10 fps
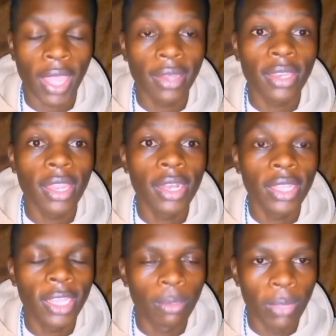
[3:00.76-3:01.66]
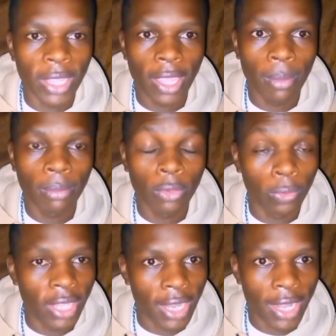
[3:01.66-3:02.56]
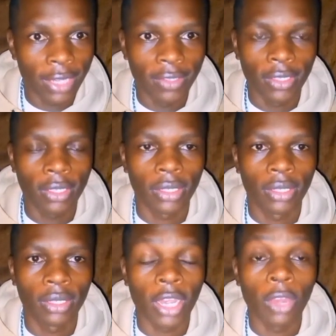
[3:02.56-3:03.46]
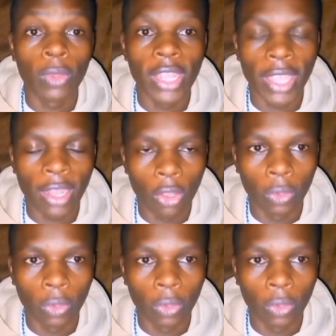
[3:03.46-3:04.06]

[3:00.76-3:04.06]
until it became to the reality. Raila Odinga